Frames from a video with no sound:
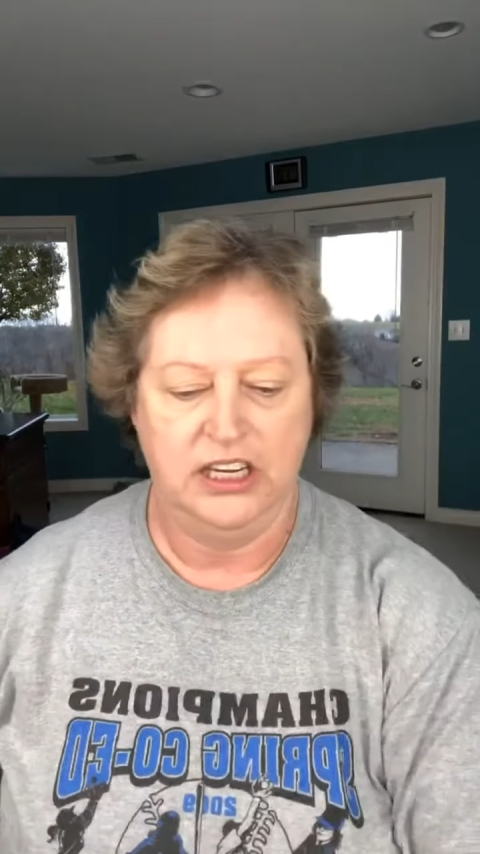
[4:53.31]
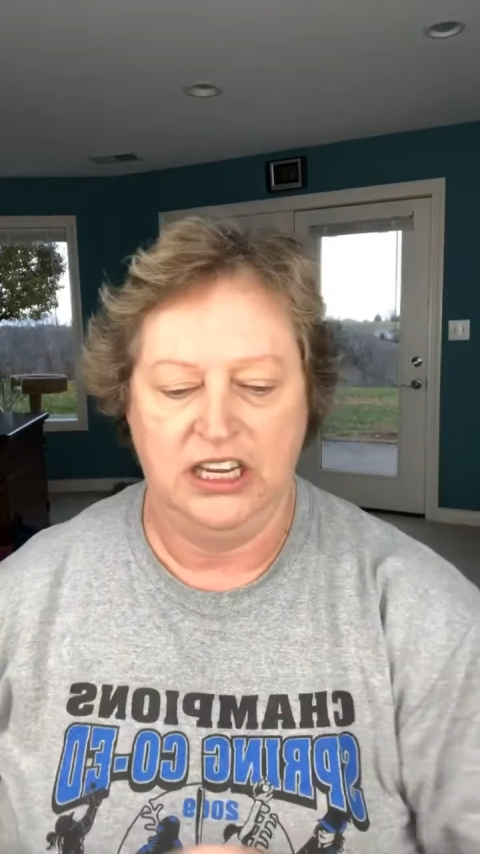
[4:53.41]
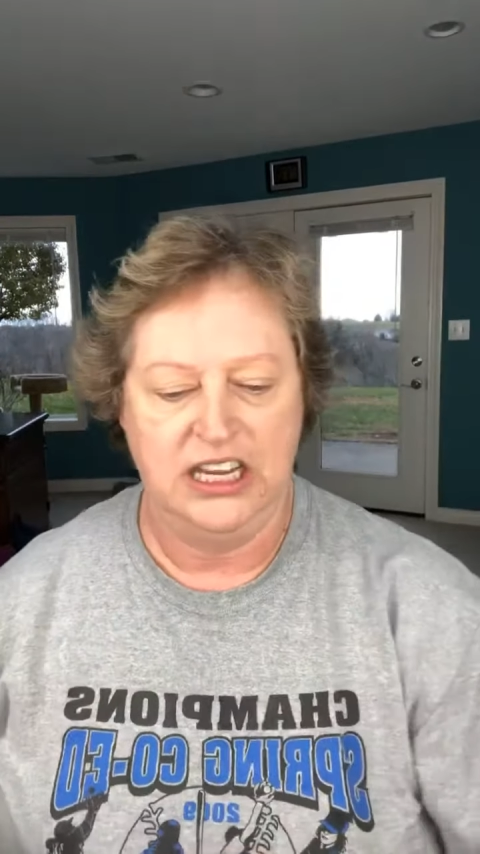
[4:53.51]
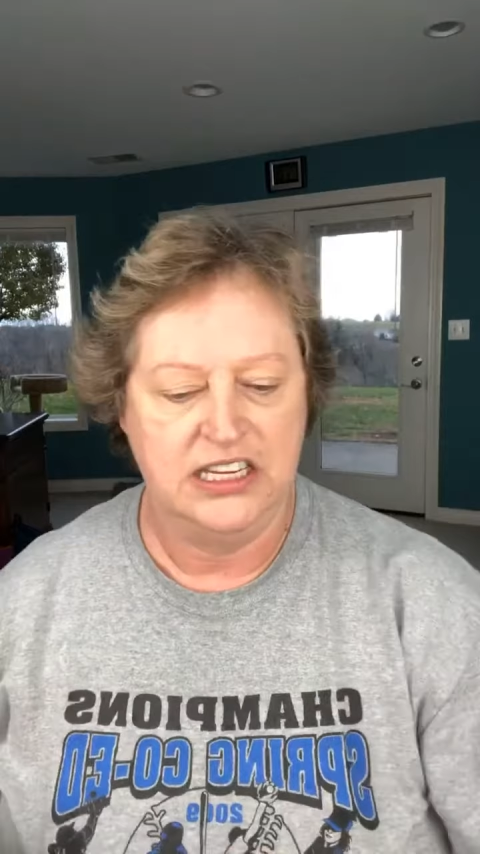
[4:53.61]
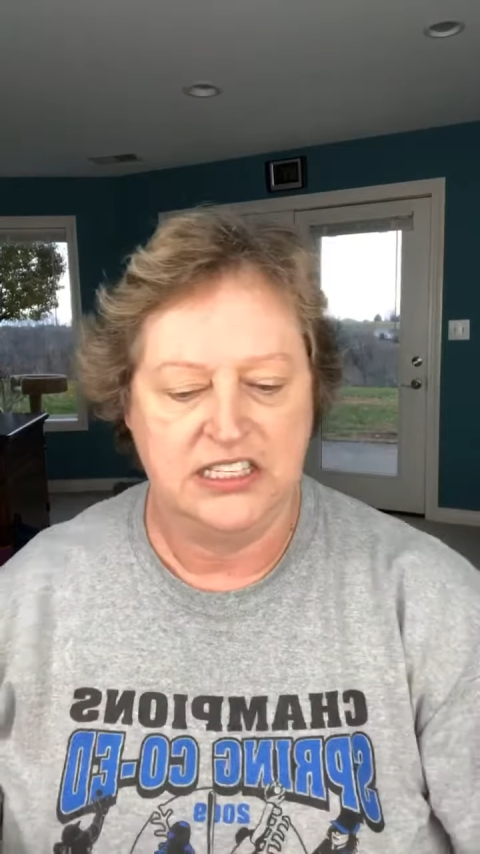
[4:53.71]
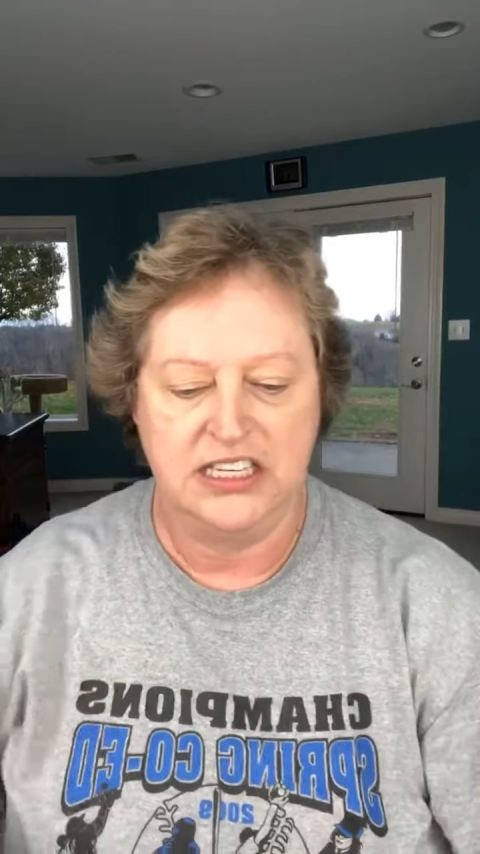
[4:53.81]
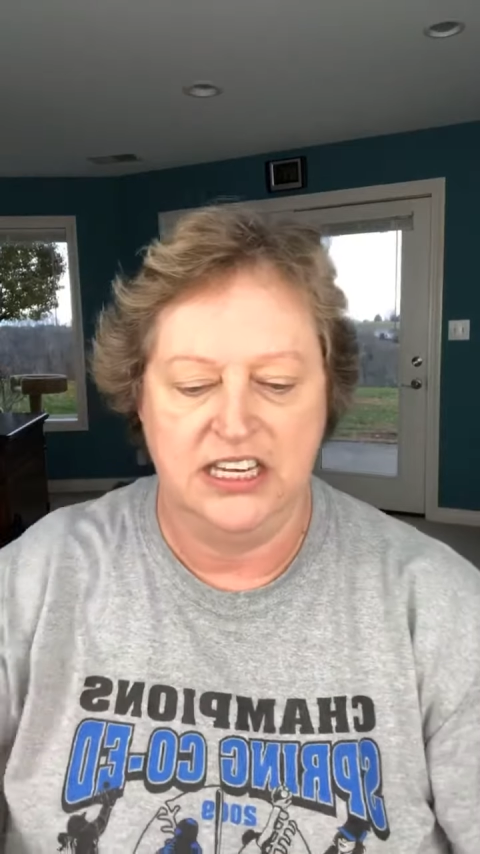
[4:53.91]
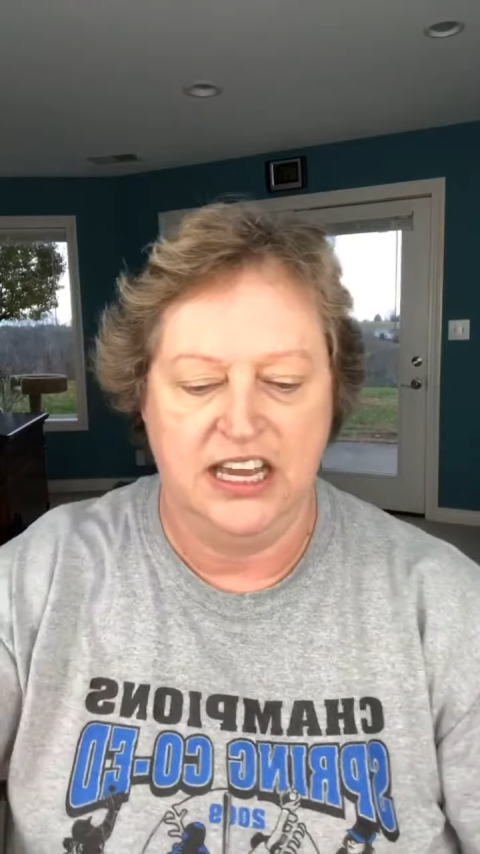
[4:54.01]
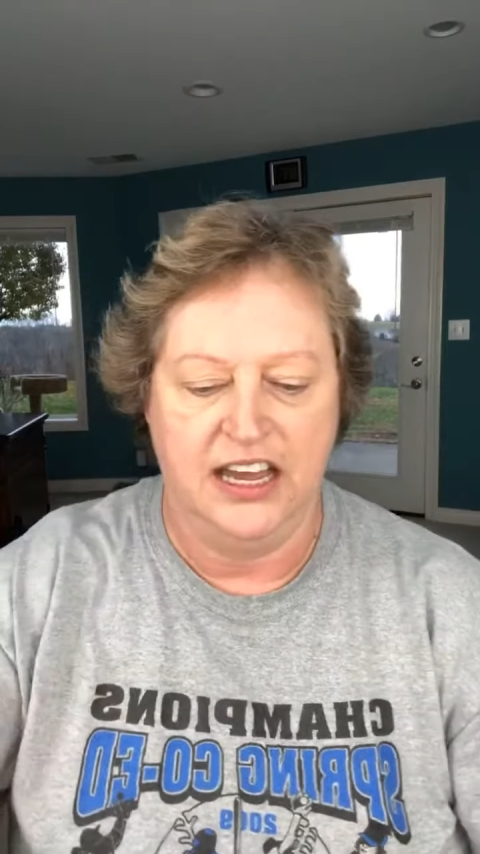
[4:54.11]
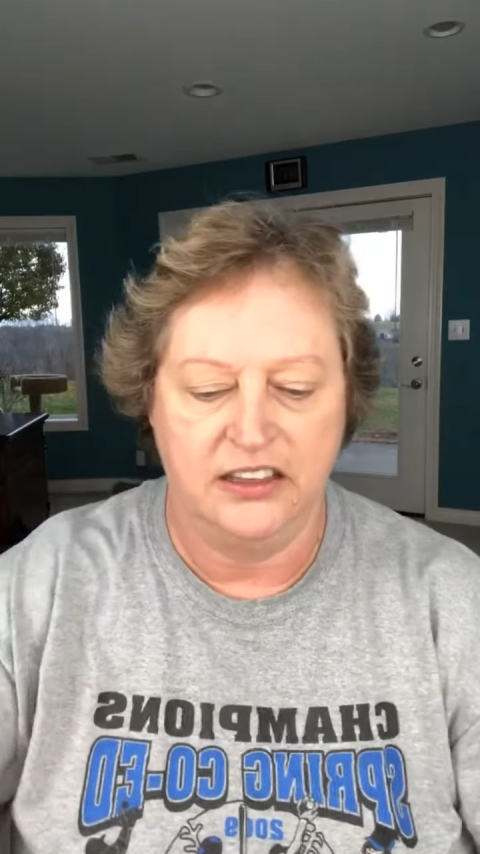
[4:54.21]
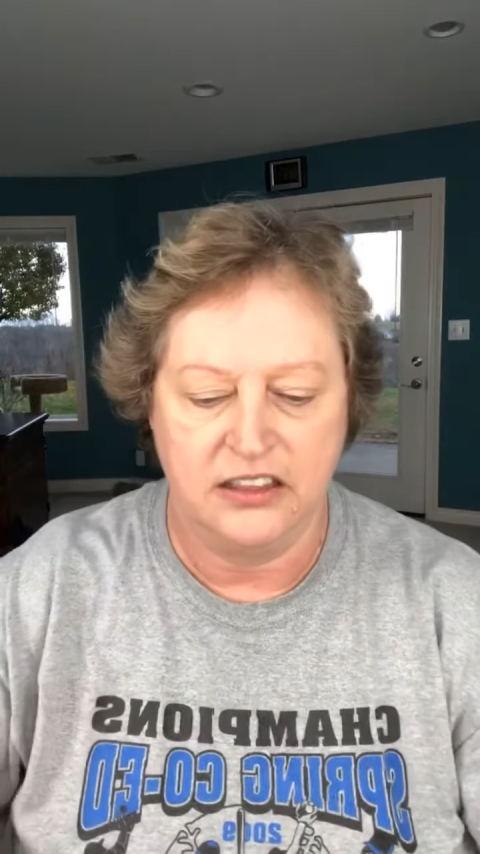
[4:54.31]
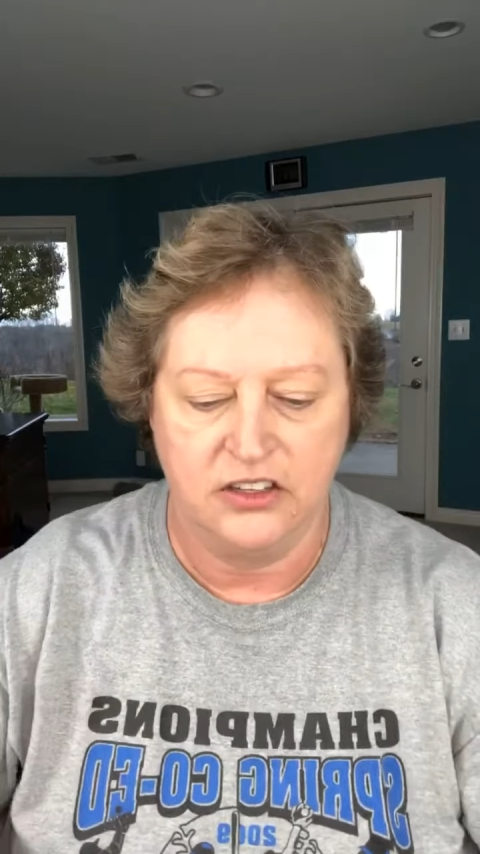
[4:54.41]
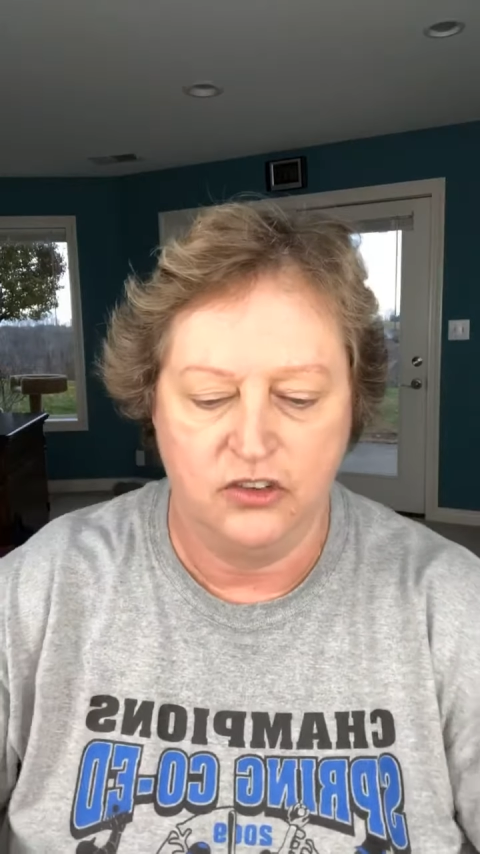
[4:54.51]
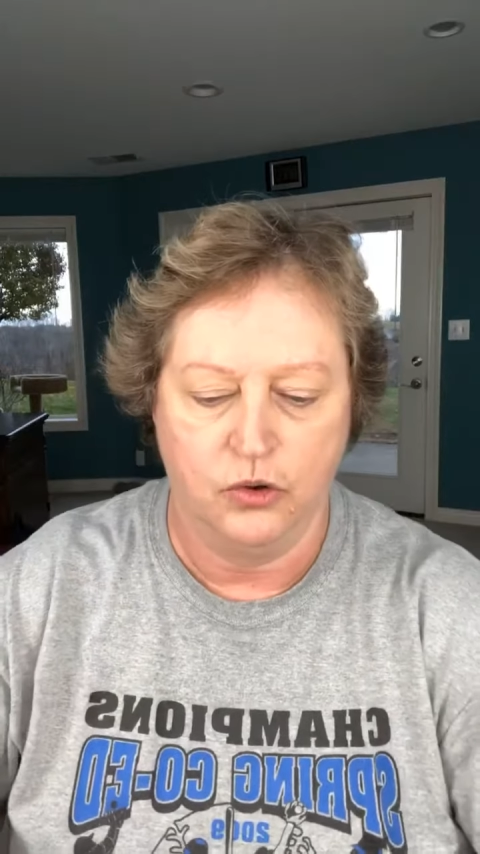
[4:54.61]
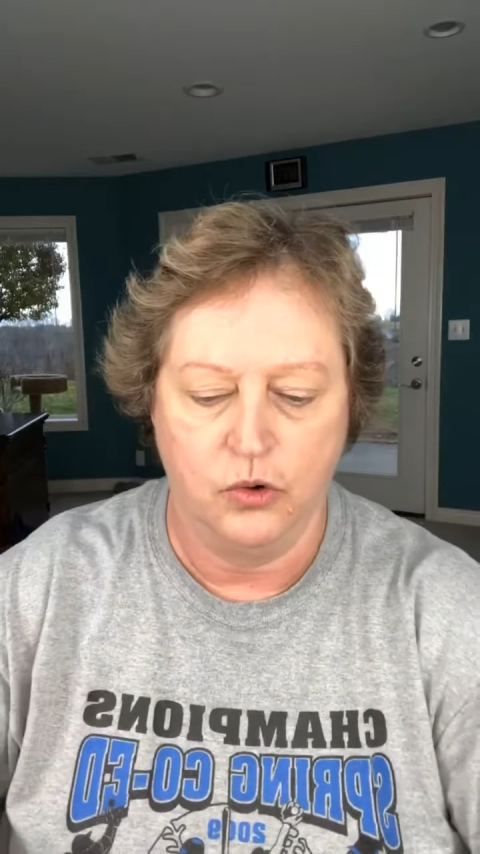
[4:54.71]
easy, out the
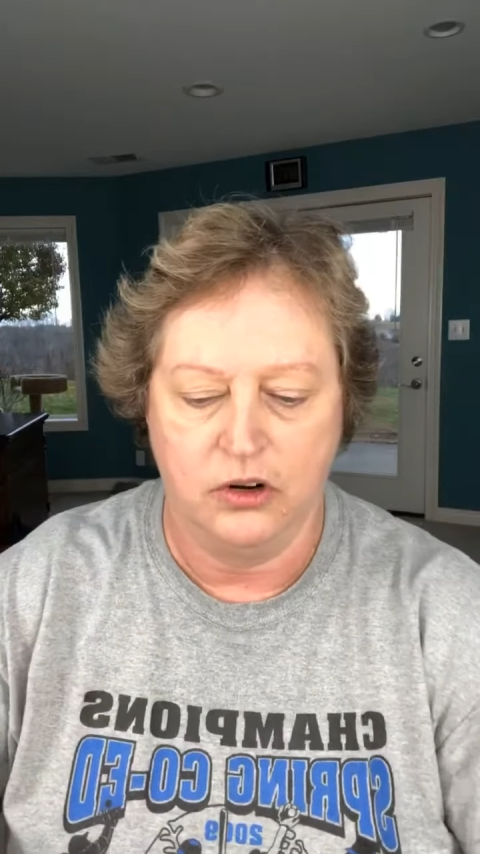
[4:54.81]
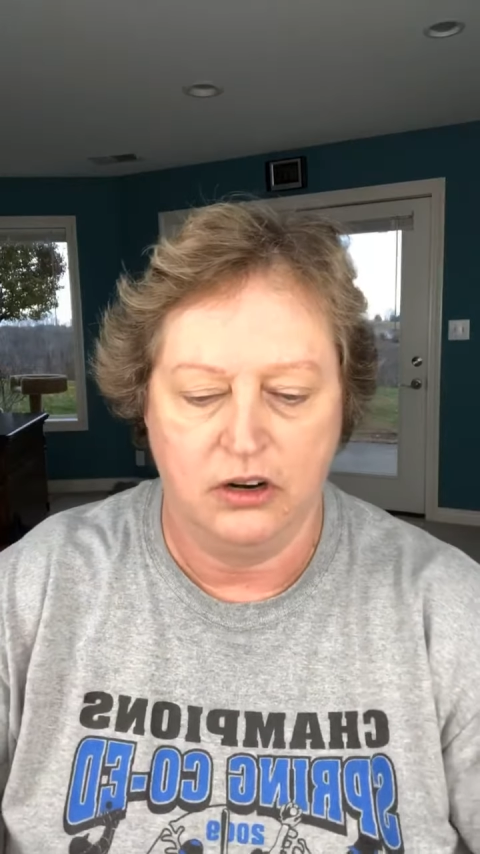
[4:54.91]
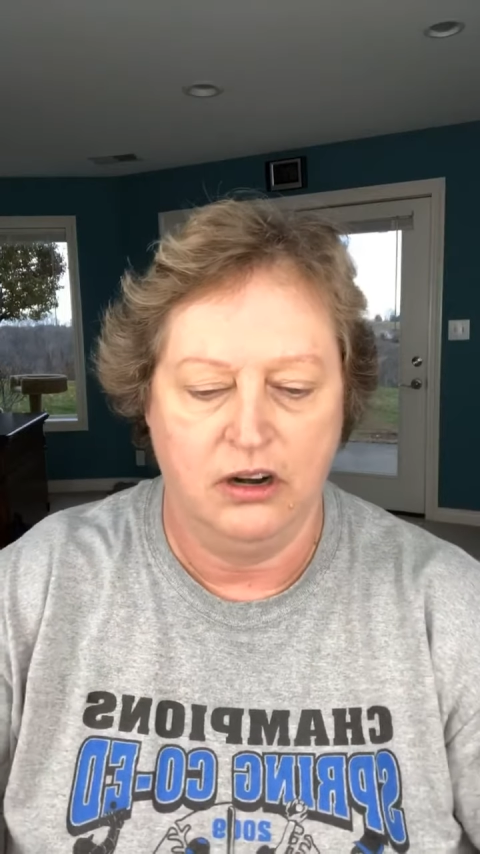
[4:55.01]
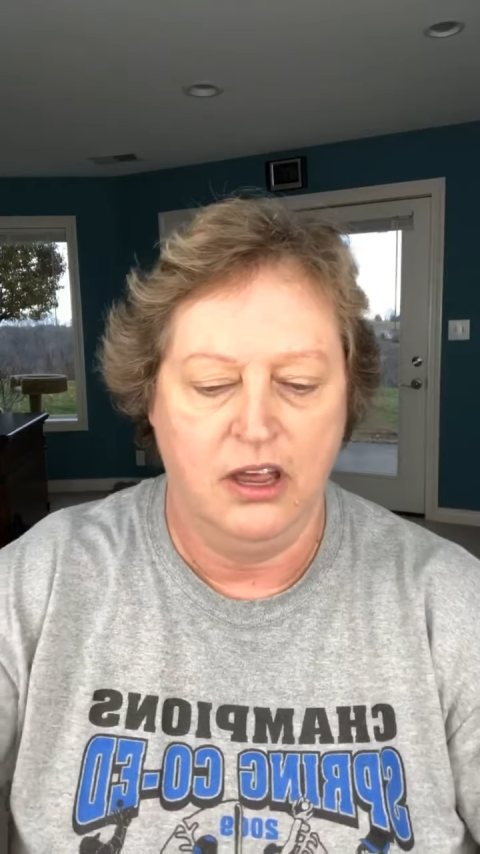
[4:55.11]
door,